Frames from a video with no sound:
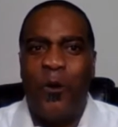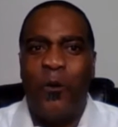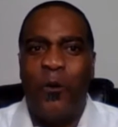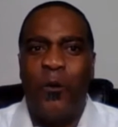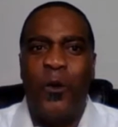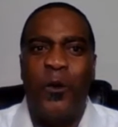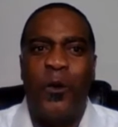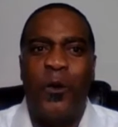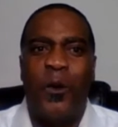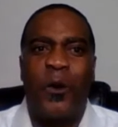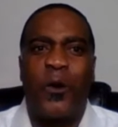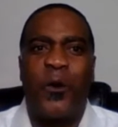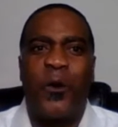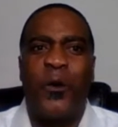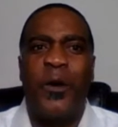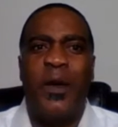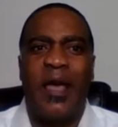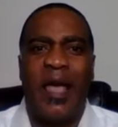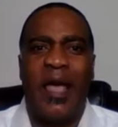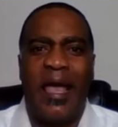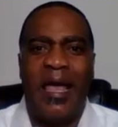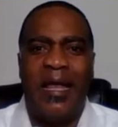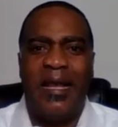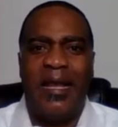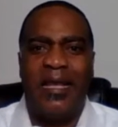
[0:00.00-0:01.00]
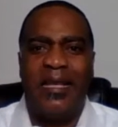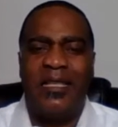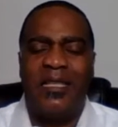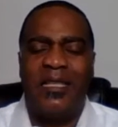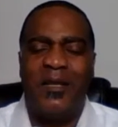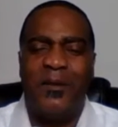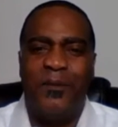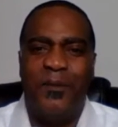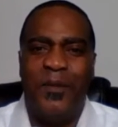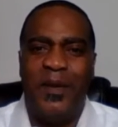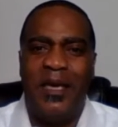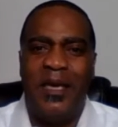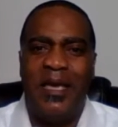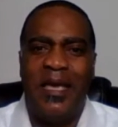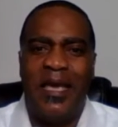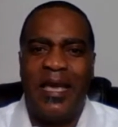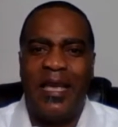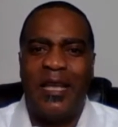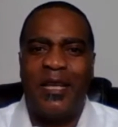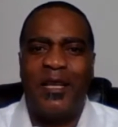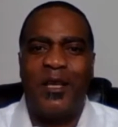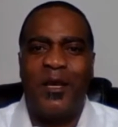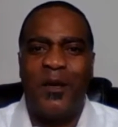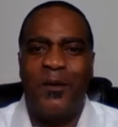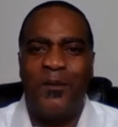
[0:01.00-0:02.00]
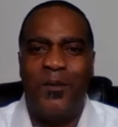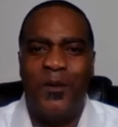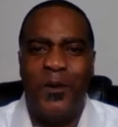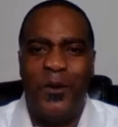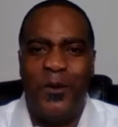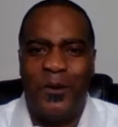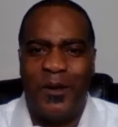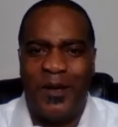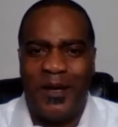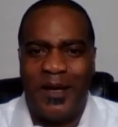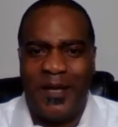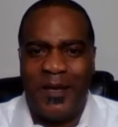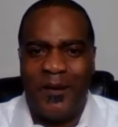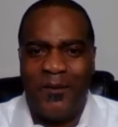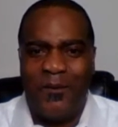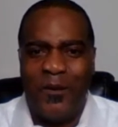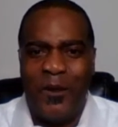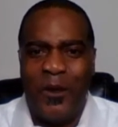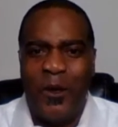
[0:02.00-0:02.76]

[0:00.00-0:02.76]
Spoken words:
We were created to be in community.